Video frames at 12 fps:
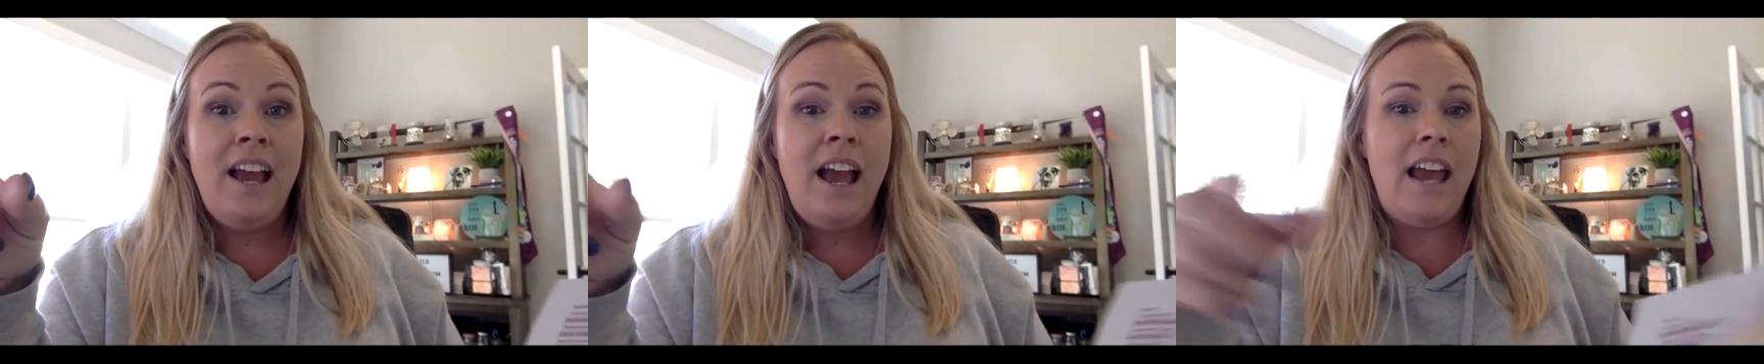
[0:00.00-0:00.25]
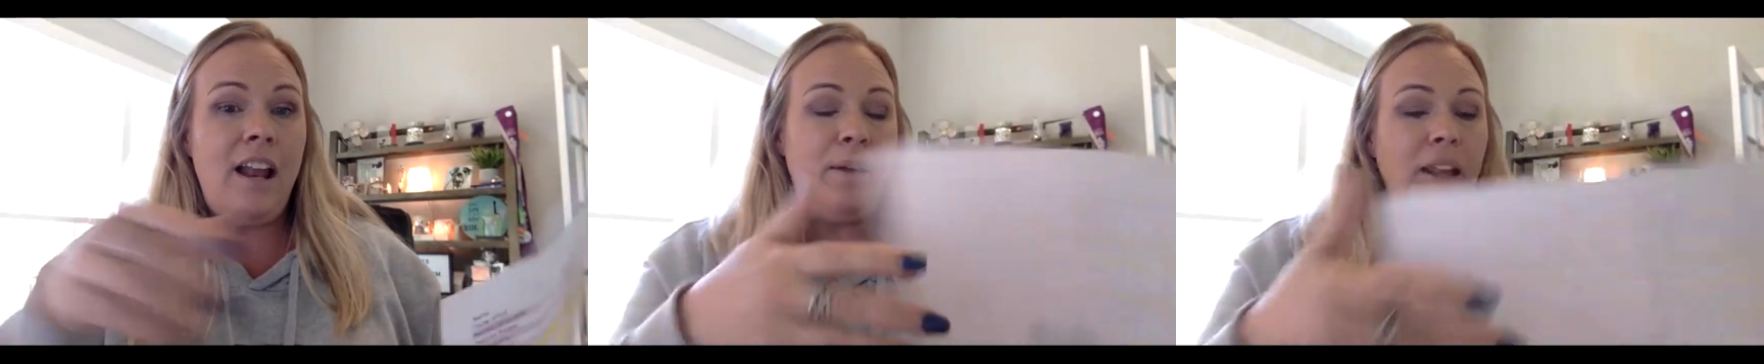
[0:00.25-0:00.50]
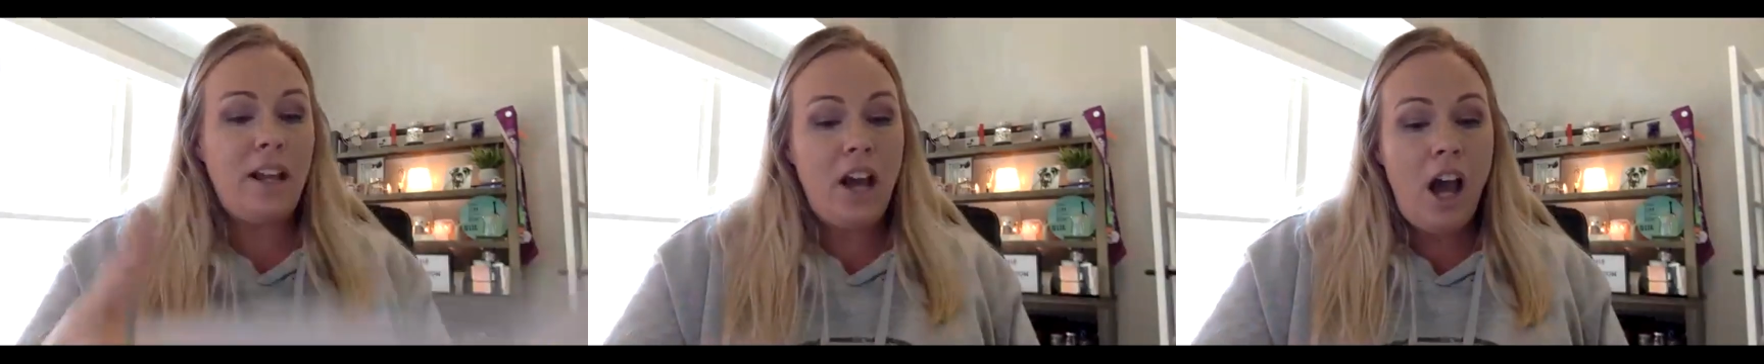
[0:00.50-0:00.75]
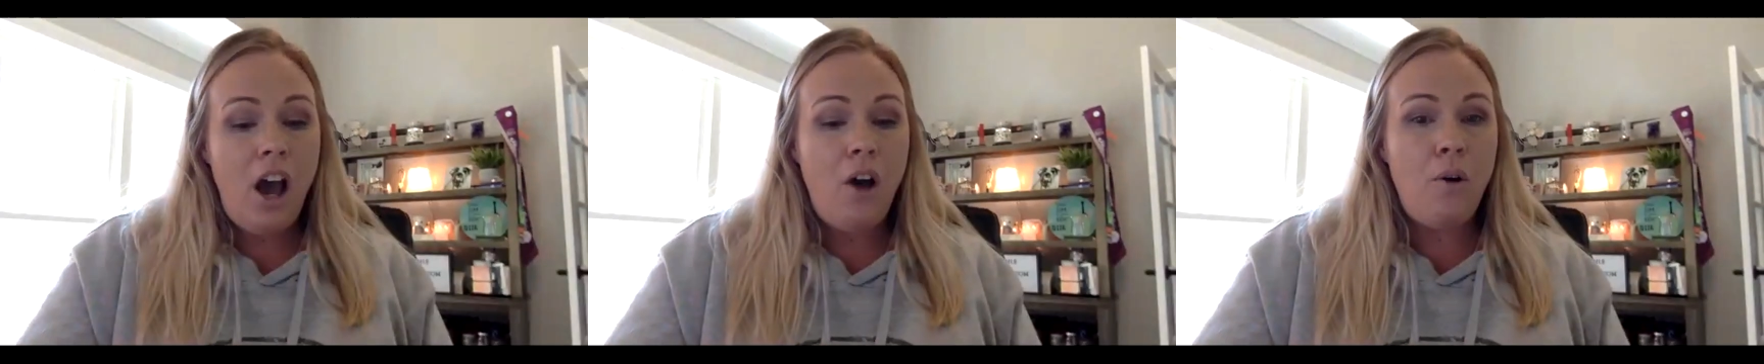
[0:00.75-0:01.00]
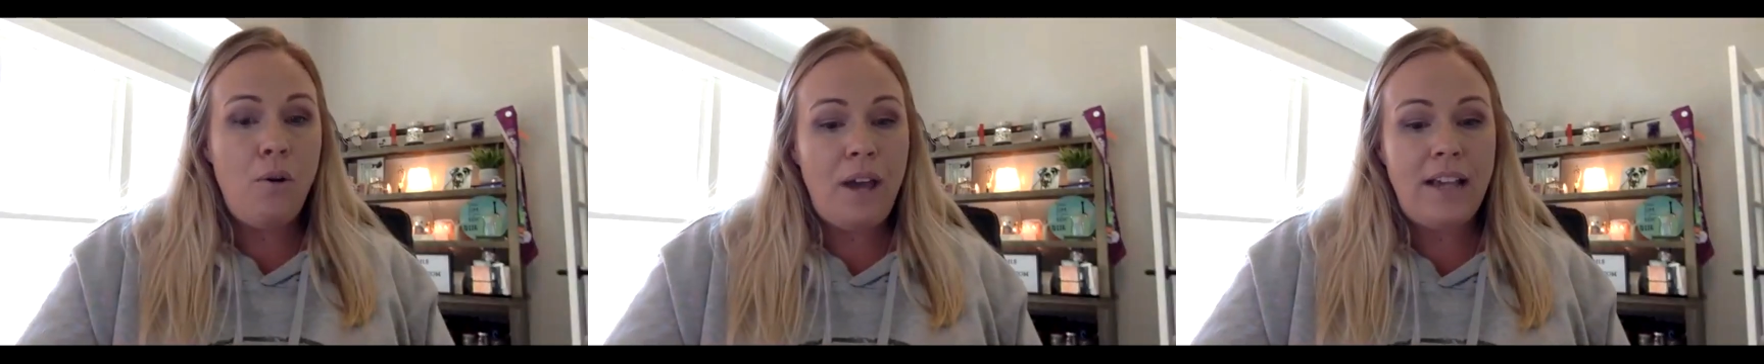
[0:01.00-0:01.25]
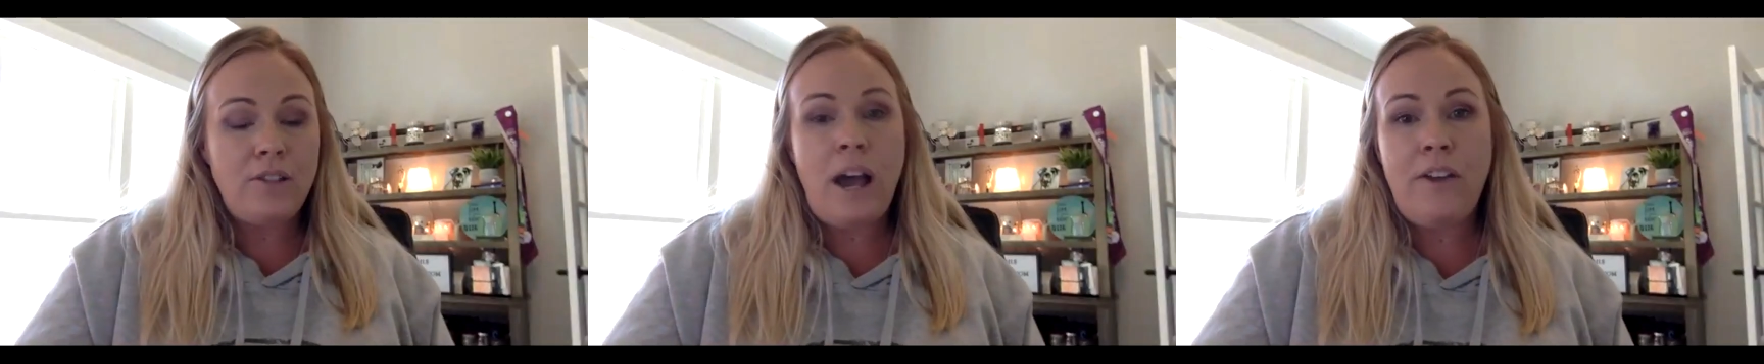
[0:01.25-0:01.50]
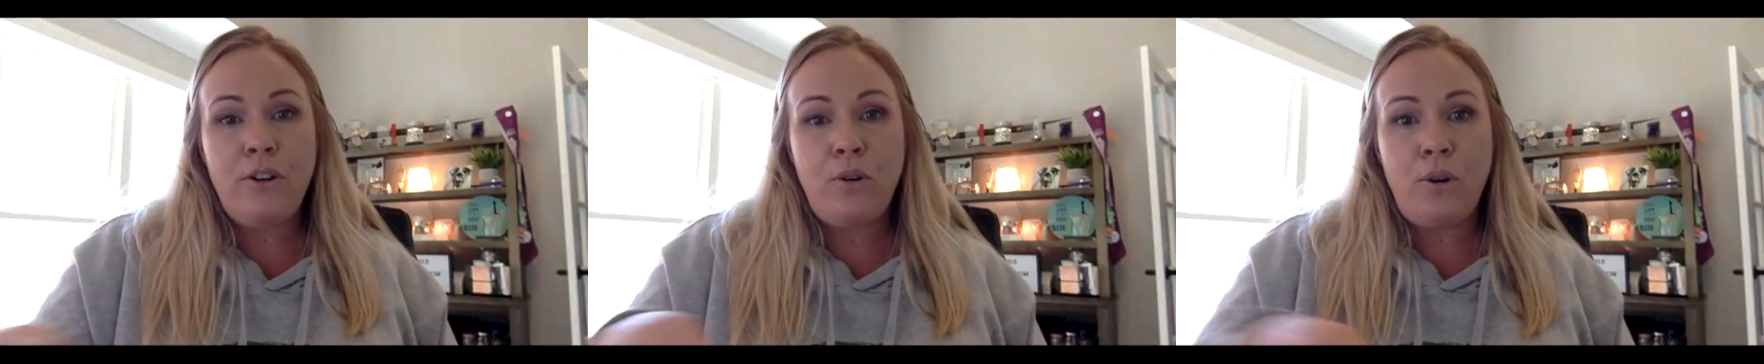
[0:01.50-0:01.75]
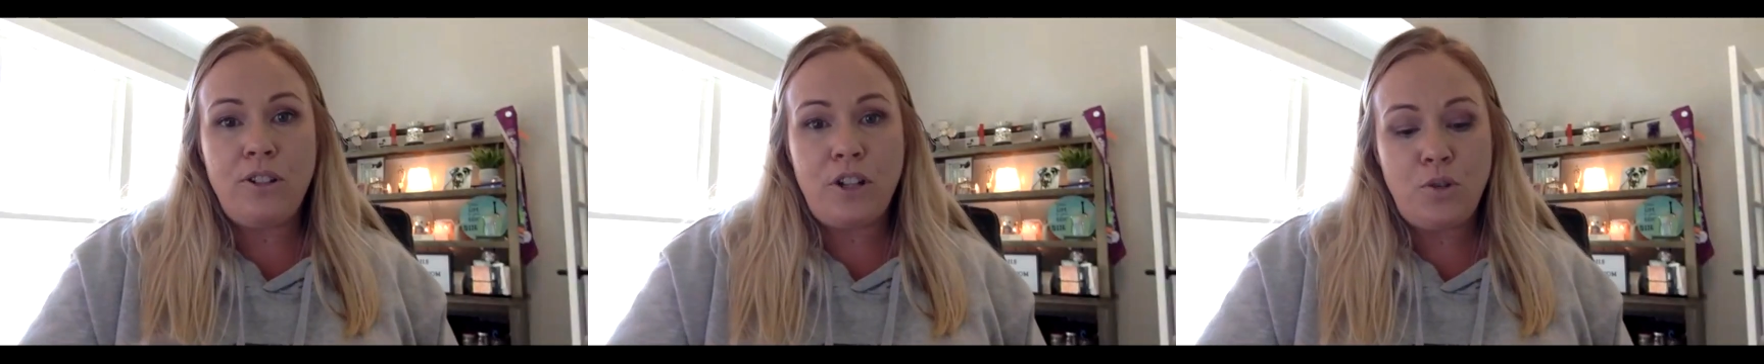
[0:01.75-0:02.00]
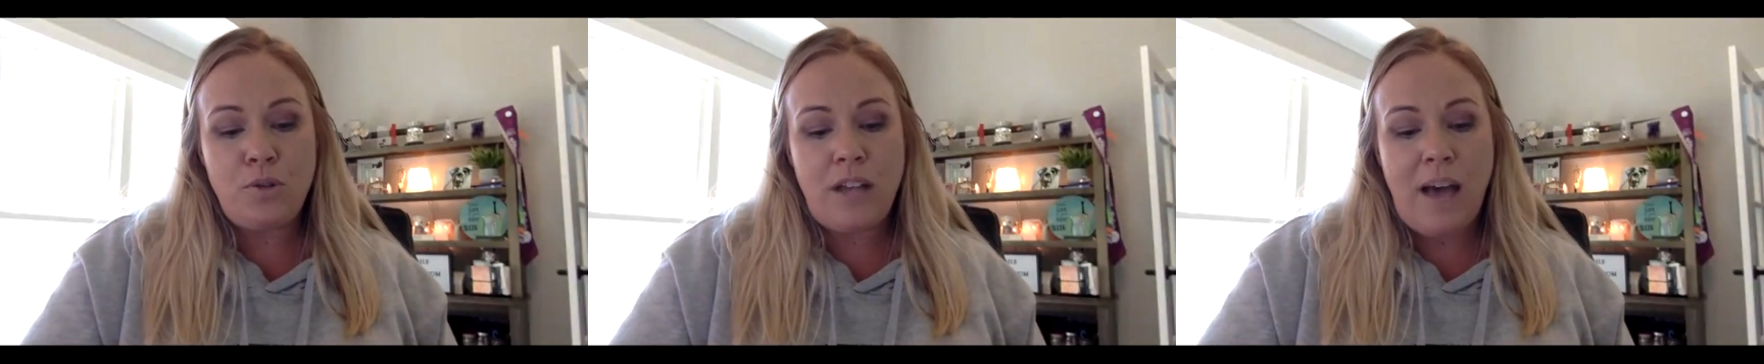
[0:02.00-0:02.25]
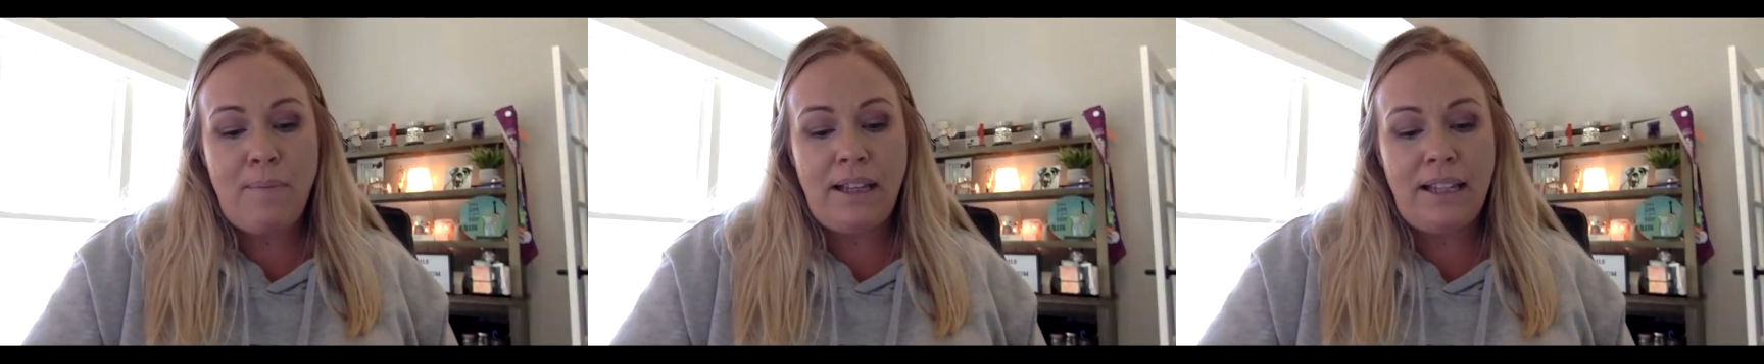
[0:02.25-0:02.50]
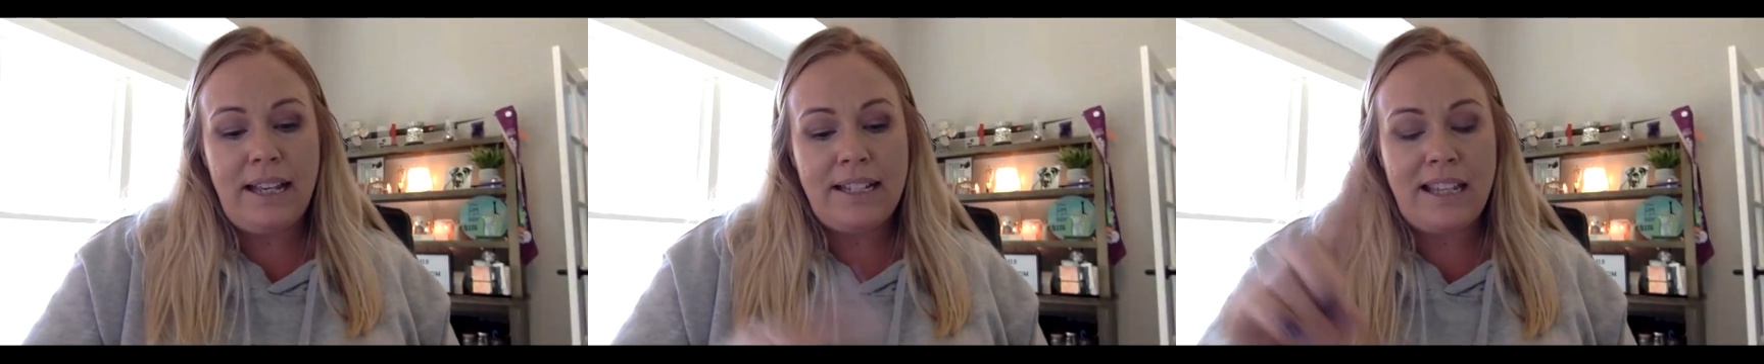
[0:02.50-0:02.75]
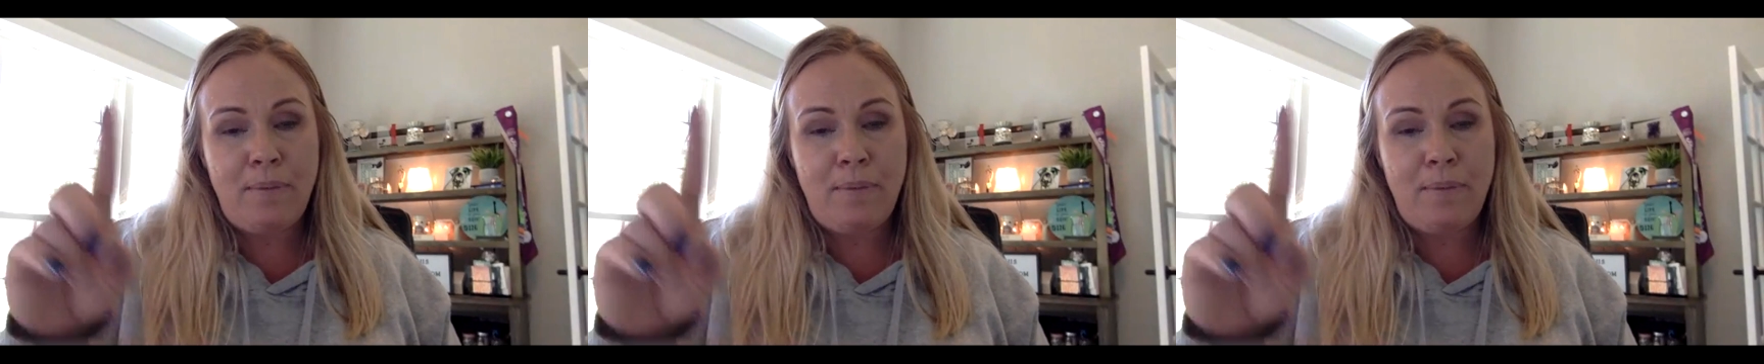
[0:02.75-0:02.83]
And I'll be like, oh, okay, so Heather Gorsuch was on my list.